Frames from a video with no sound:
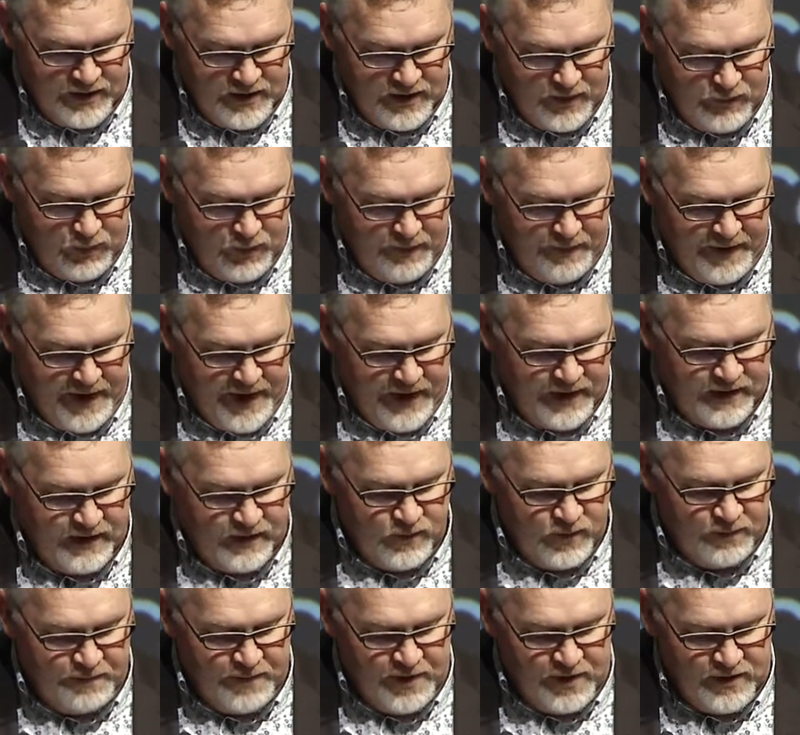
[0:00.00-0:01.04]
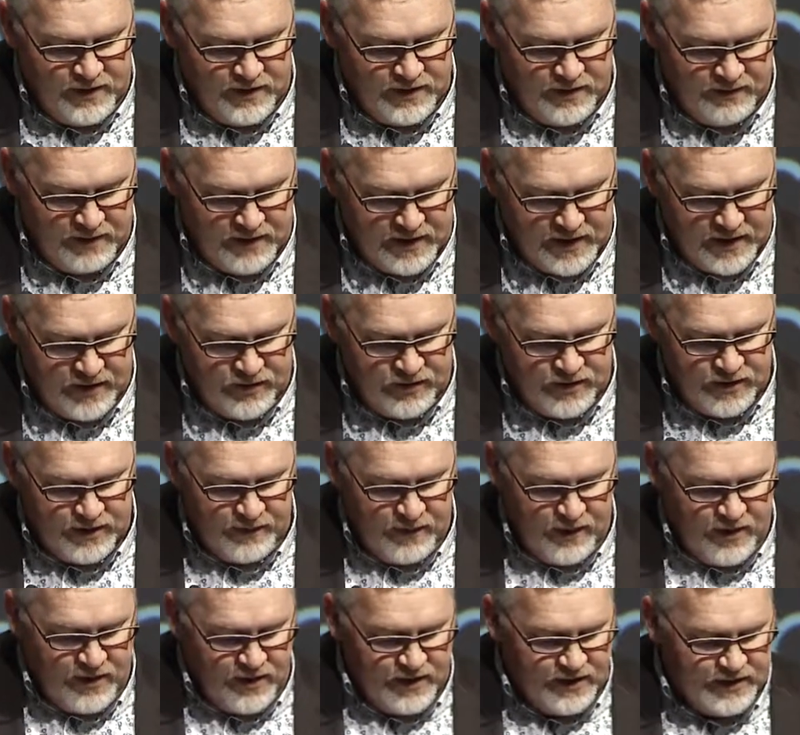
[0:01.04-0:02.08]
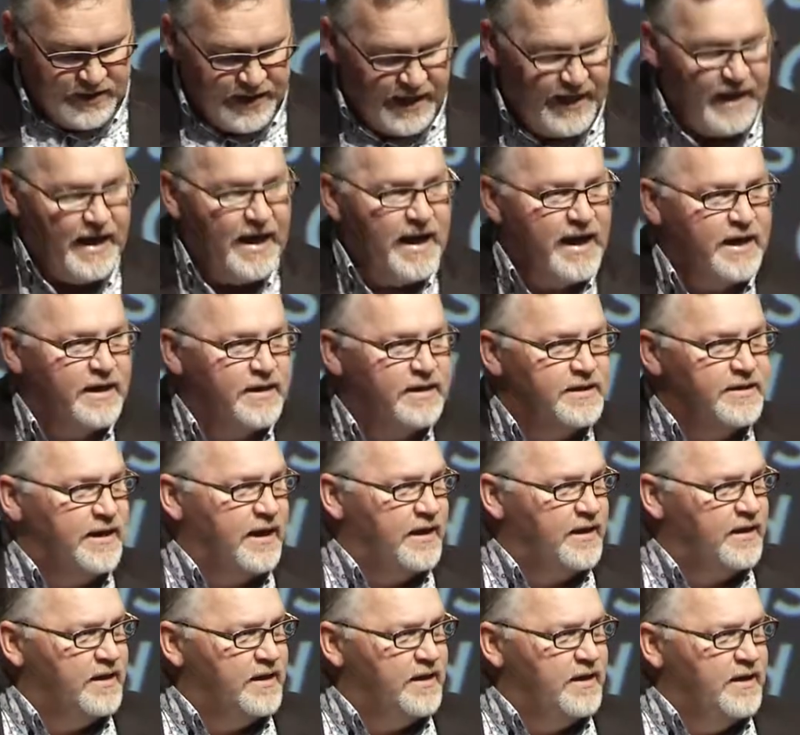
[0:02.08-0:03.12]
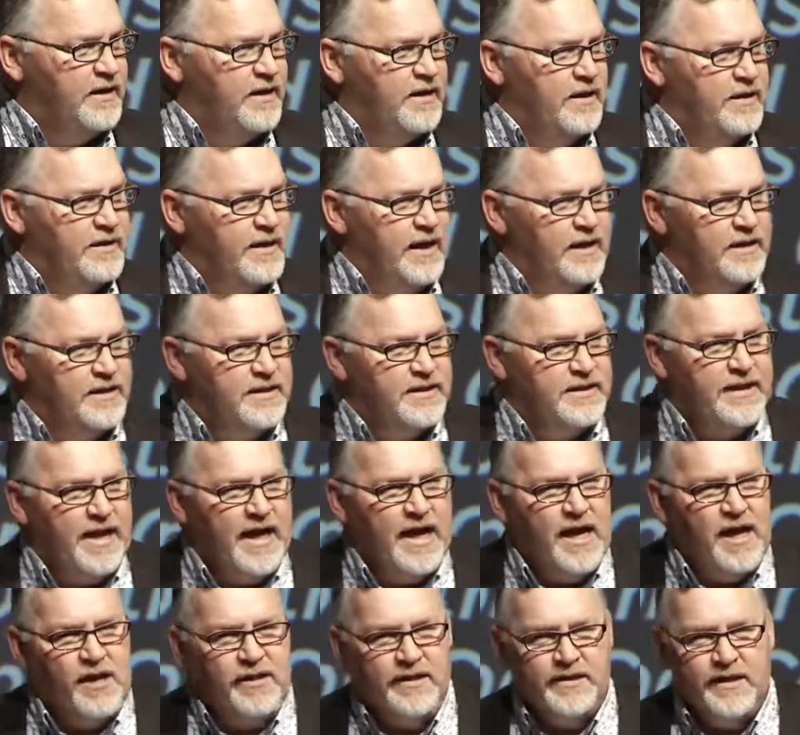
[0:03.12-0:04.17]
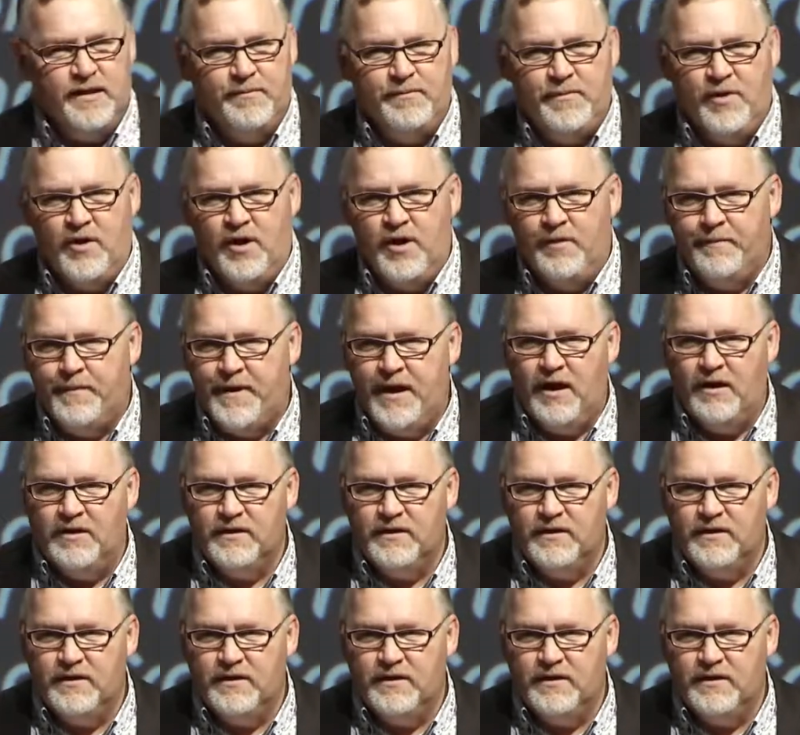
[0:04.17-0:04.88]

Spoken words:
We've partnered with builders and material suppliers to harness that scale and that buying power.